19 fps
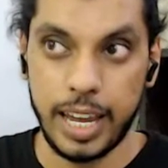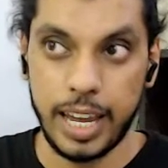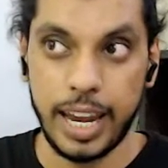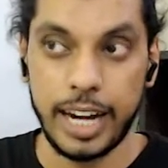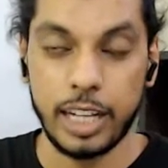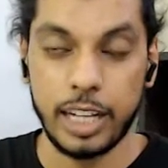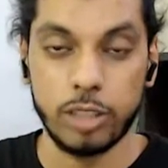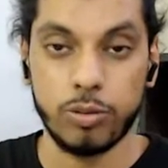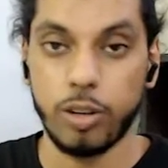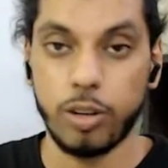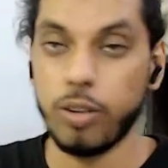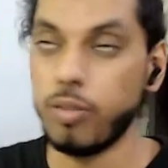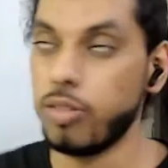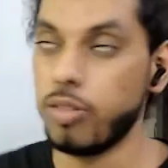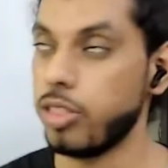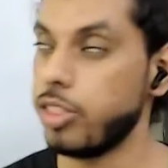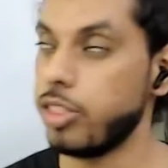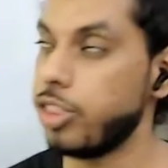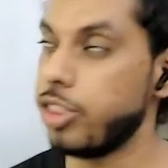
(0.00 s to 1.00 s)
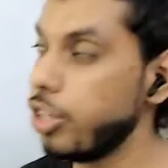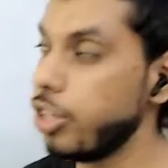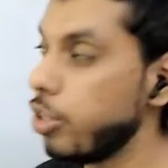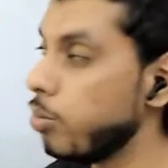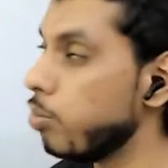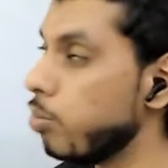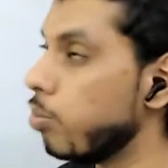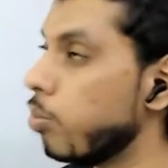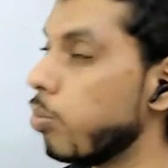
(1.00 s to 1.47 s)
It is one of
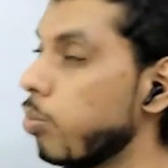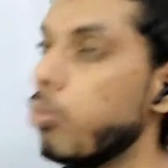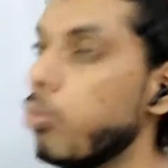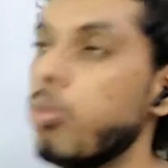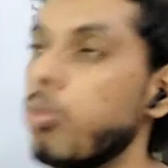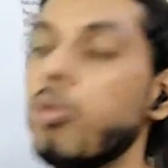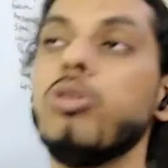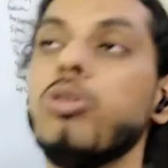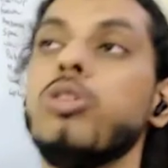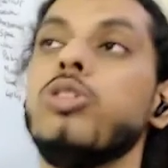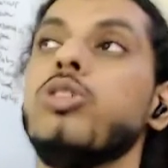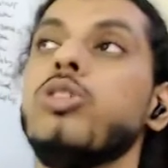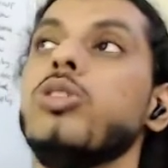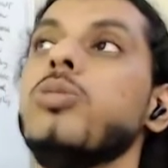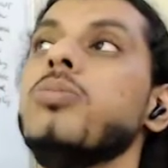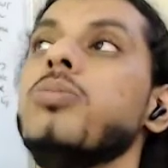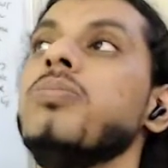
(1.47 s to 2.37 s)
the most